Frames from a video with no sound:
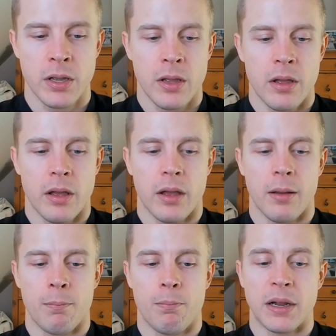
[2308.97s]

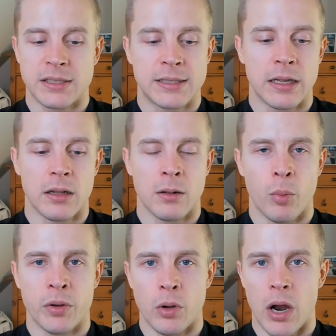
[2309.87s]
um, but still
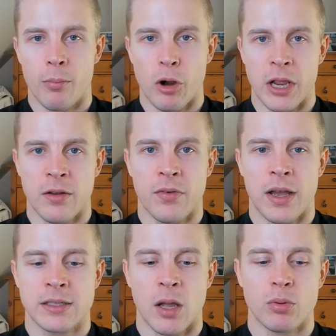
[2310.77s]
when you are breaking a
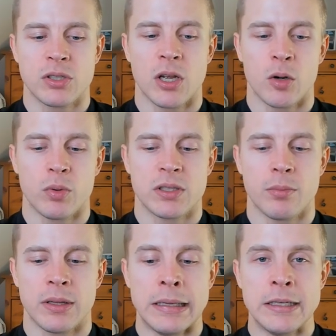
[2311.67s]
fast i would start with
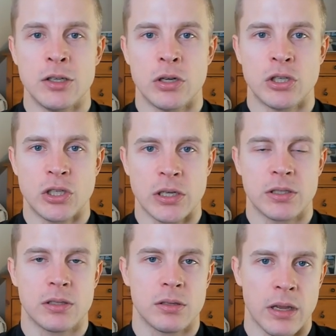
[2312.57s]
something easy to
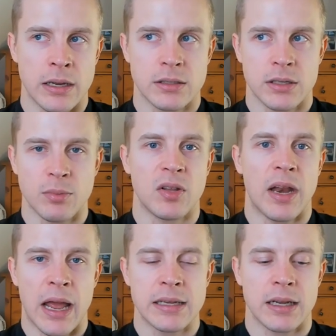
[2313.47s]
digest and something that
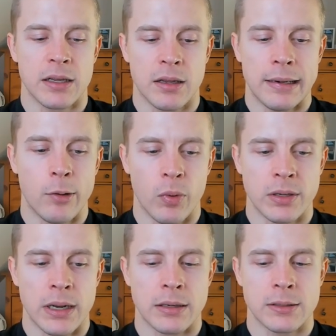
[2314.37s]
has like liquid
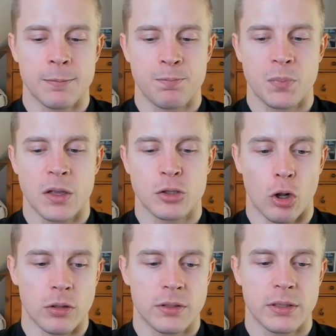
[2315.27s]
and
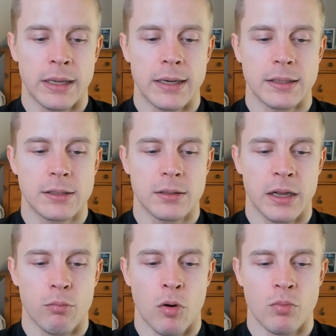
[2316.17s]
salt in it like
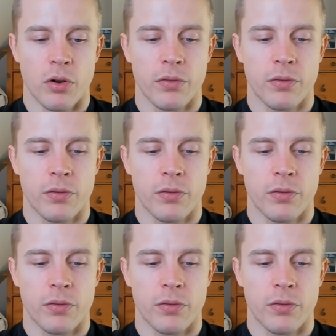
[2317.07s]
bone broth